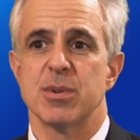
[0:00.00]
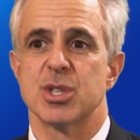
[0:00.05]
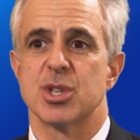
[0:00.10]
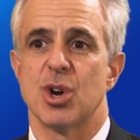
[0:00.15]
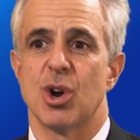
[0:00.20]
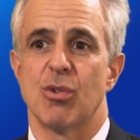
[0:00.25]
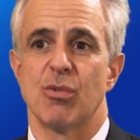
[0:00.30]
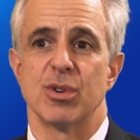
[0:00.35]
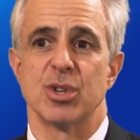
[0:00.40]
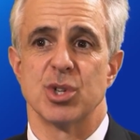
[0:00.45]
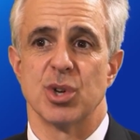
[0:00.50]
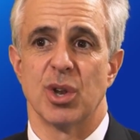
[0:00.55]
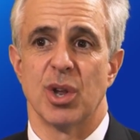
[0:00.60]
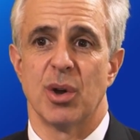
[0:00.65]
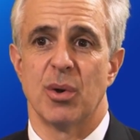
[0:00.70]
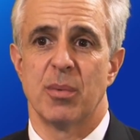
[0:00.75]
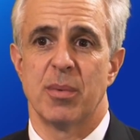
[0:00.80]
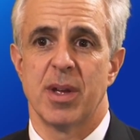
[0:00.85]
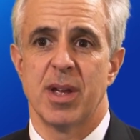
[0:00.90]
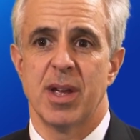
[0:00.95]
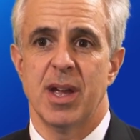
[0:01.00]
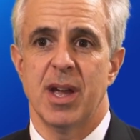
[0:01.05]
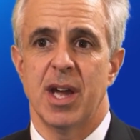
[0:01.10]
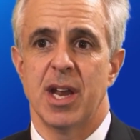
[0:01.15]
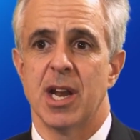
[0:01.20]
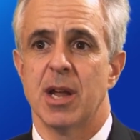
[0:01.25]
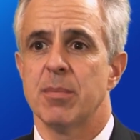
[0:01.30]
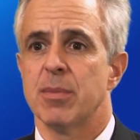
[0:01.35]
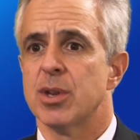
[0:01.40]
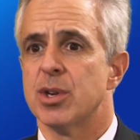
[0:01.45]
is Regillo,
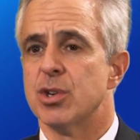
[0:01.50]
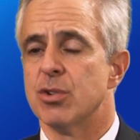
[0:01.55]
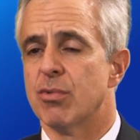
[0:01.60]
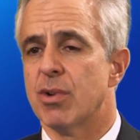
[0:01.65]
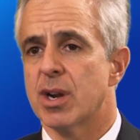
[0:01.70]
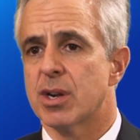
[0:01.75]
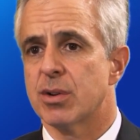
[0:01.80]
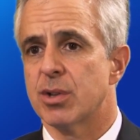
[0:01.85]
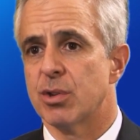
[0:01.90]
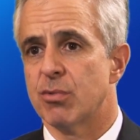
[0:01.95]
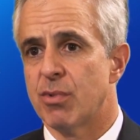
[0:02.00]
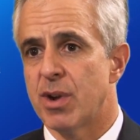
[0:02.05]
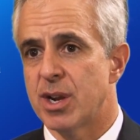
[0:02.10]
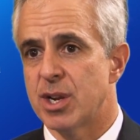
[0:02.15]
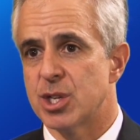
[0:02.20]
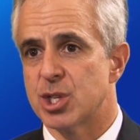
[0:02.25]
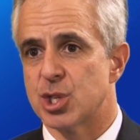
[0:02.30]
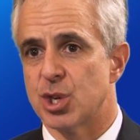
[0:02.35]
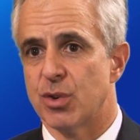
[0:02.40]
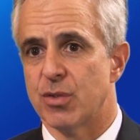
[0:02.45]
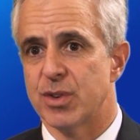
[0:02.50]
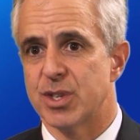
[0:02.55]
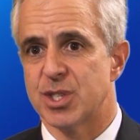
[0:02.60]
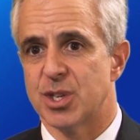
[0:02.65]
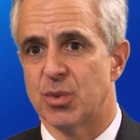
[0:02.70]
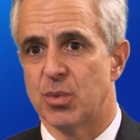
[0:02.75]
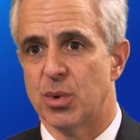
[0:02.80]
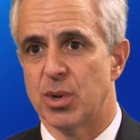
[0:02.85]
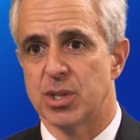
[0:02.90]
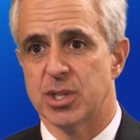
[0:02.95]
and I'm the Director of the Retina Service
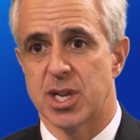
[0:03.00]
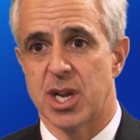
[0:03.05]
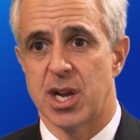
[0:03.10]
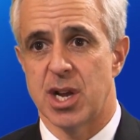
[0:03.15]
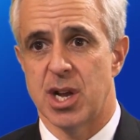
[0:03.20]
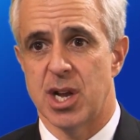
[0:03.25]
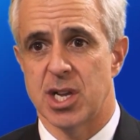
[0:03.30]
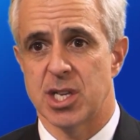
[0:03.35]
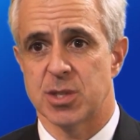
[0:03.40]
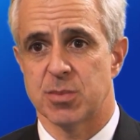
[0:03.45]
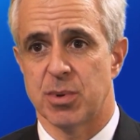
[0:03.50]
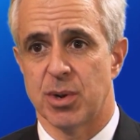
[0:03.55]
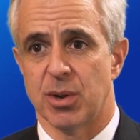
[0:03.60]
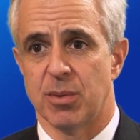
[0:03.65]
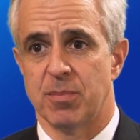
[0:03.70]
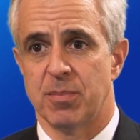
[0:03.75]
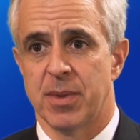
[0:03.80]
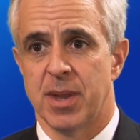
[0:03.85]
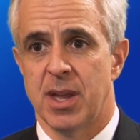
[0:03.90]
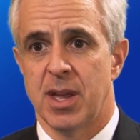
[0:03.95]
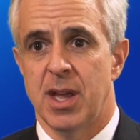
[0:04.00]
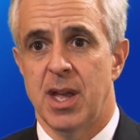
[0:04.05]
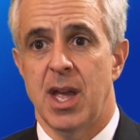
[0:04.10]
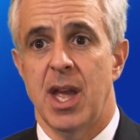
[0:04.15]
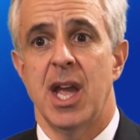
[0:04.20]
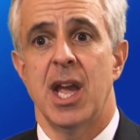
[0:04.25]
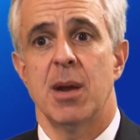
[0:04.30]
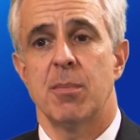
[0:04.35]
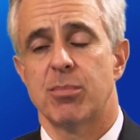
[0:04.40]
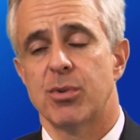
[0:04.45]
at Wills Eye Hospital
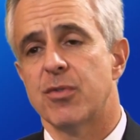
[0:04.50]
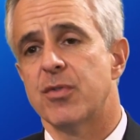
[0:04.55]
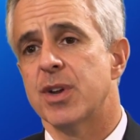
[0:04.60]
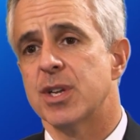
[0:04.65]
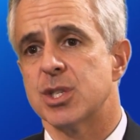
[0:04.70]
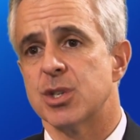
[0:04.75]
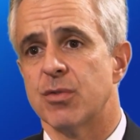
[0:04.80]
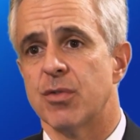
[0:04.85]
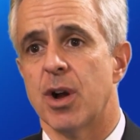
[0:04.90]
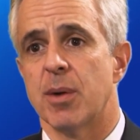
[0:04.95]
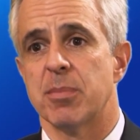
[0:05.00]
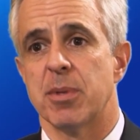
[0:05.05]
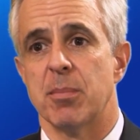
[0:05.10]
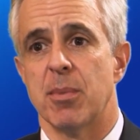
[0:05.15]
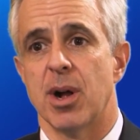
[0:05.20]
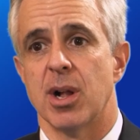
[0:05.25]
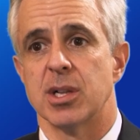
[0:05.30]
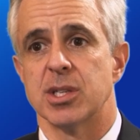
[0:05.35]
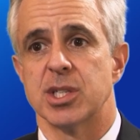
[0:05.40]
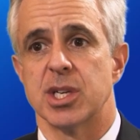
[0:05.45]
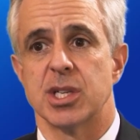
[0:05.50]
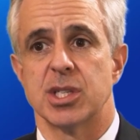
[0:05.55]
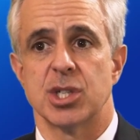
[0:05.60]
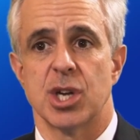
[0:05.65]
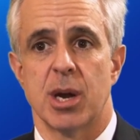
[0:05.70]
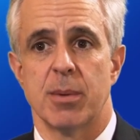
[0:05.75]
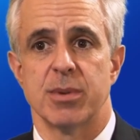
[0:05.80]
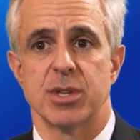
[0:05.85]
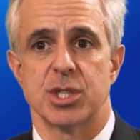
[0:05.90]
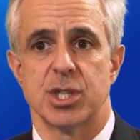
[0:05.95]
and Professor of Ophthalmology at
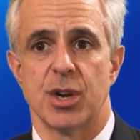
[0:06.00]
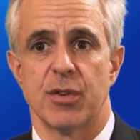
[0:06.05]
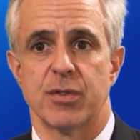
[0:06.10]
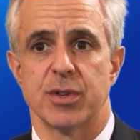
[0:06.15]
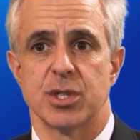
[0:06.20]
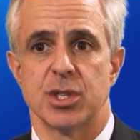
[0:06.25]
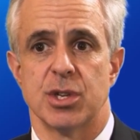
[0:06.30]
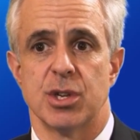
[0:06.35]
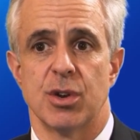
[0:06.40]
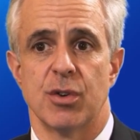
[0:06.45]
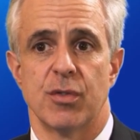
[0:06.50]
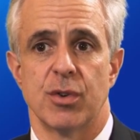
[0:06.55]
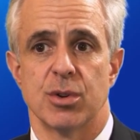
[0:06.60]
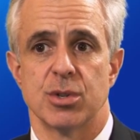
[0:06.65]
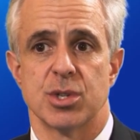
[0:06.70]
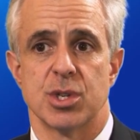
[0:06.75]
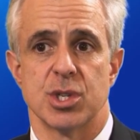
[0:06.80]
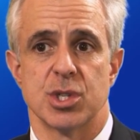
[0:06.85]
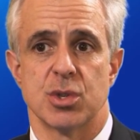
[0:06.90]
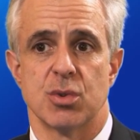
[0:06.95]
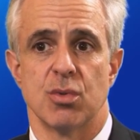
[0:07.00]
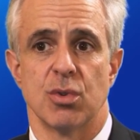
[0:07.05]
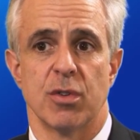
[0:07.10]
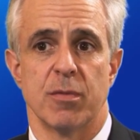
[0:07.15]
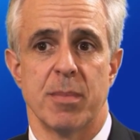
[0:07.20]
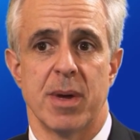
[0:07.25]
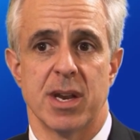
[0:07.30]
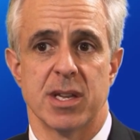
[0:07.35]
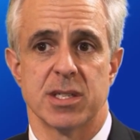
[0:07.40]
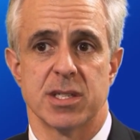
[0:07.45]
Thomas Jefferson University School
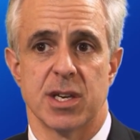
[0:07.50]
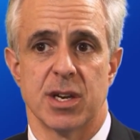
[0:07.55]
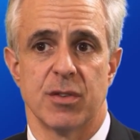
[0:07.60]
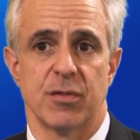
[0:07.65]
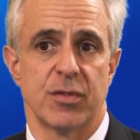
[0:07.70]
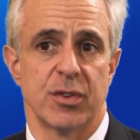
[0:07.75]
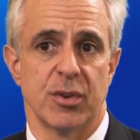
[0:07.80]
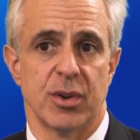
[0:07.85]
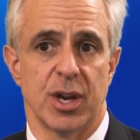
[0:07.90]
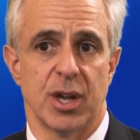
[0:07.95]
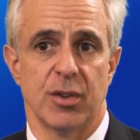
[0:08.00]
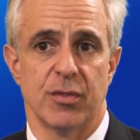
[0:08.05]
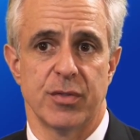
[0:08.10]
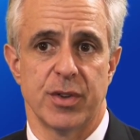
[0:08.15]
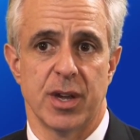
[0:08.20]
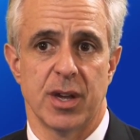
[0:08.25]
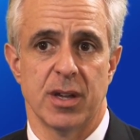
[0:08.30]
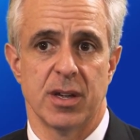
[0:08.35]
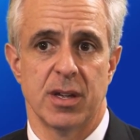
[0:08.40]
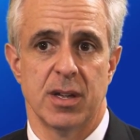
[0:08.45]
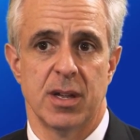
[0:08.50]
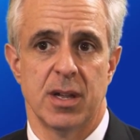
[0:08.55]
of Medicine in Philadelphia.